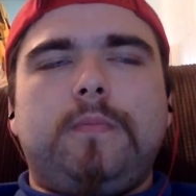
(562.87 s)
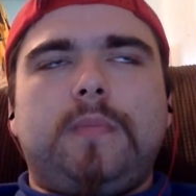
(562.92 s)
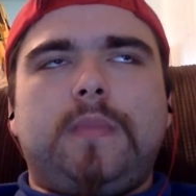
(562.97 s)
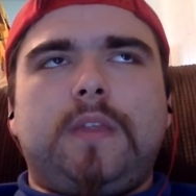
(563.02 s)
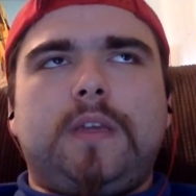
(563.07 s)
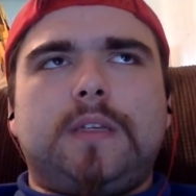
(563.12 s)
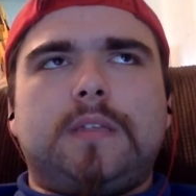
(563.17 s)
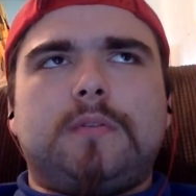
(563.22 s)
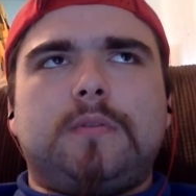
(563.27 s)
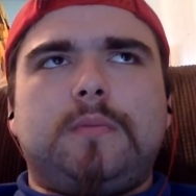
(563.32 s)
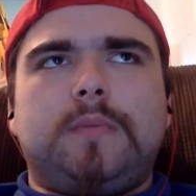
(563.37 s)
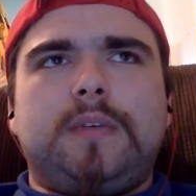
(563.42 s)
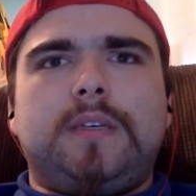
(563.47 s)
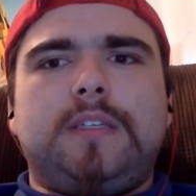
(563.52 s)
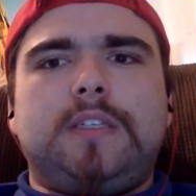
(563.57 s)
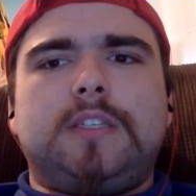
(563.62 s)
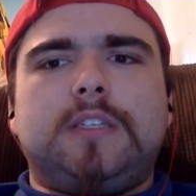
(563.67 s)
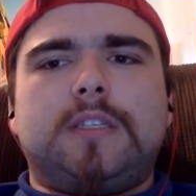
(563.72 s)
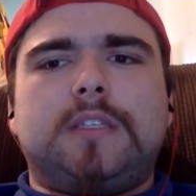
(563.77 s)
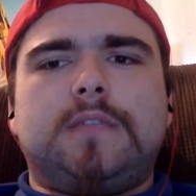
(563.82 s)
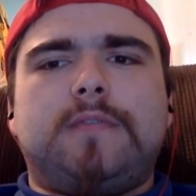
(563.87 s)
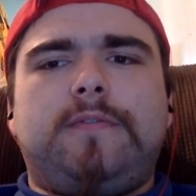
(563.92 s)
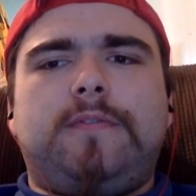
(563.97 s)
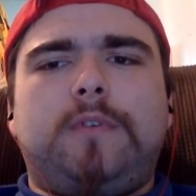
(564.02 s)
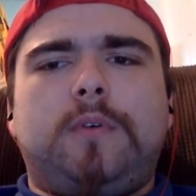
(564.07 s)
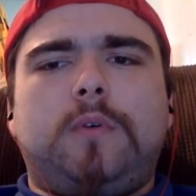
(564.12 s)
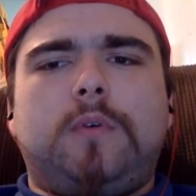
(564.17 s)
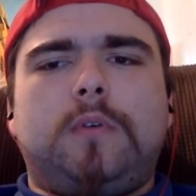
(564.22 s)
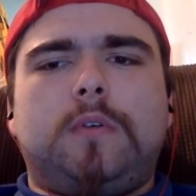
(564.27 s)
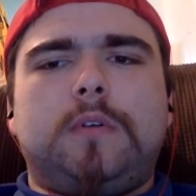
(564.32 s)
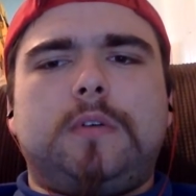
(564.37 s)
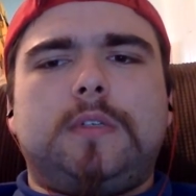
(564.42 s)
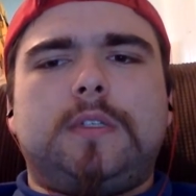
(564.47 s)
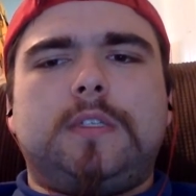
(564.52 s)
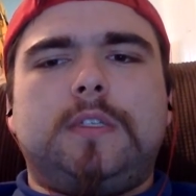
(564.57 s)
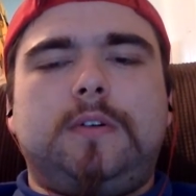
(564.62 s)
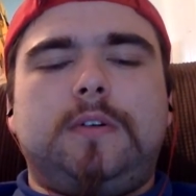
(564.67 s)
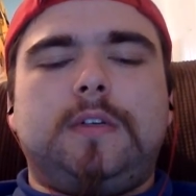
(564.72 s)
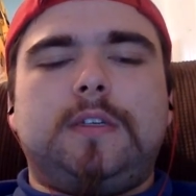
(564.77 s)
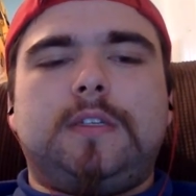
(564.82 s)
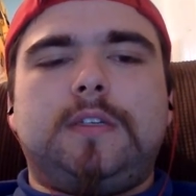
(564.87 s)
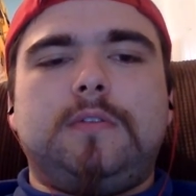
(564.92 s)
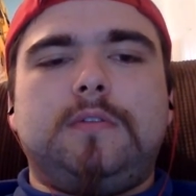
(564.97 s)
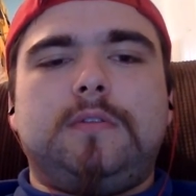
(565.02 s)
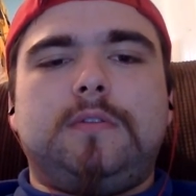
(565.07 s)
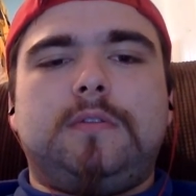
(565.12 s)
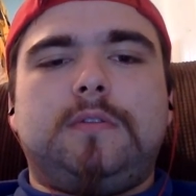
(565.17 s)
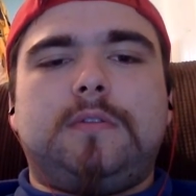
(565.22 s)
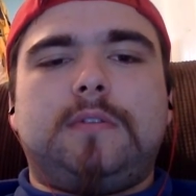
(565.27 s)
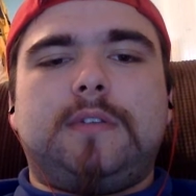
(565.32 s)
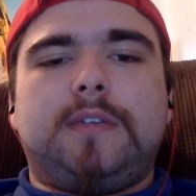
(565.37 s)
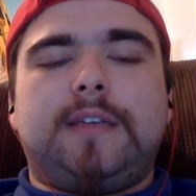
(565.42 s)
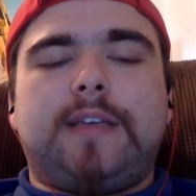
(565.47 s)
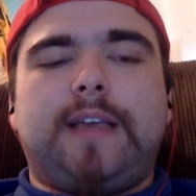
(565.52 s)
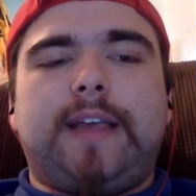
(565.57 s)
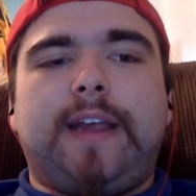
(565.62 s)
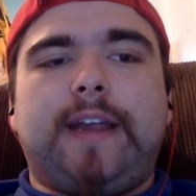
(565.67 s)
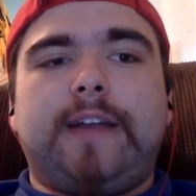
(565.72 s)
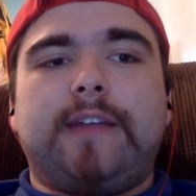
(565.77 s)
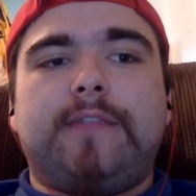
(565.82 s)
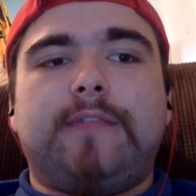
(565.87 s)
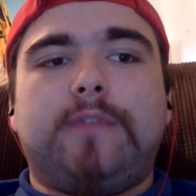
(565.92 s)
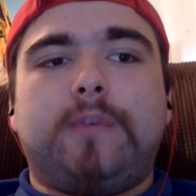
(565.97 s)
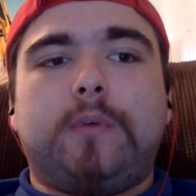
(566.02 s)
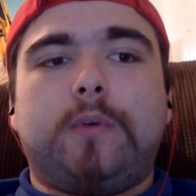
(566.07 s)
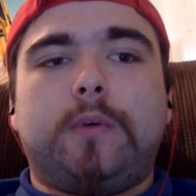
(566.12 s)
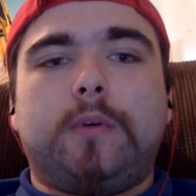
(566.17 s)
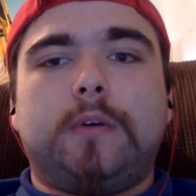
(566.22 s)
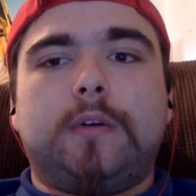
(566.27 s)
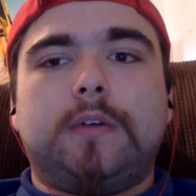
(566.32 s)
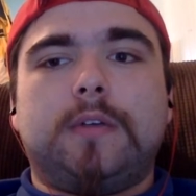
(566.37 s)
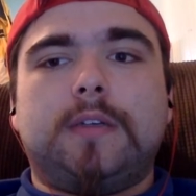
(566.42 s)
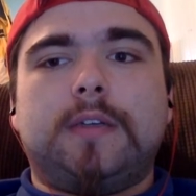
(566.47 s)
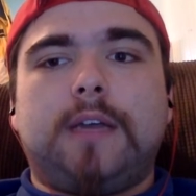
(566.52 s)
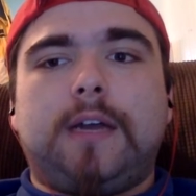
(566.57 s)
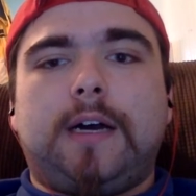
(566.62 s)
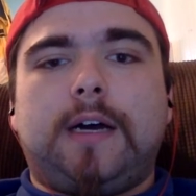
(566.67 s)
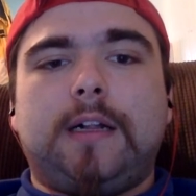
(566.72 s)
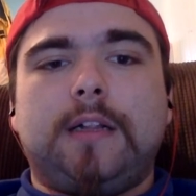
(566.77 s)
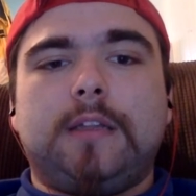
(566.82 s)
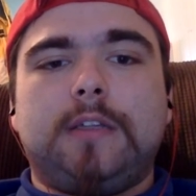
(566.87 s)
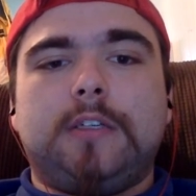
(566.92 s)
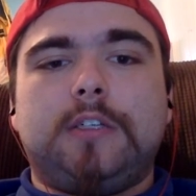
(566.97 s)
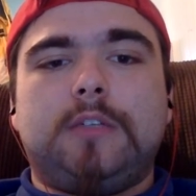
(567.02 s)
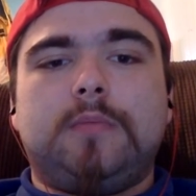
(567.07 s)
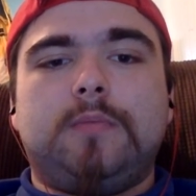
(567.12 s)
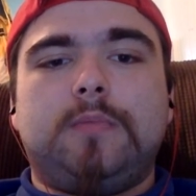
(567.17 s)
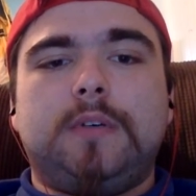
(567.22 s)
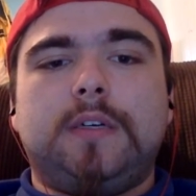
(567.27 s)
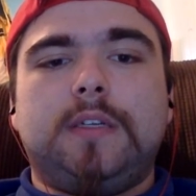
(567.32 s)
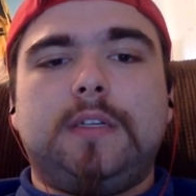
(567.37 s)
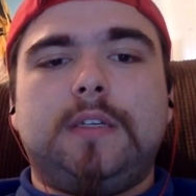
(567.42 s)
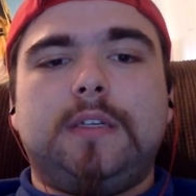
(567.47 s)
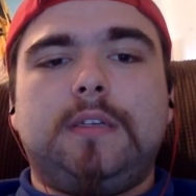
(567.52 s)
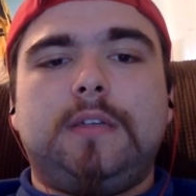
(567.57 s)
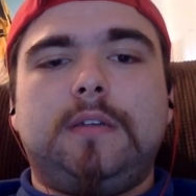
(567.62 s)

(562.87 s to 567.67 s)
This would be just for students who can't afford college, but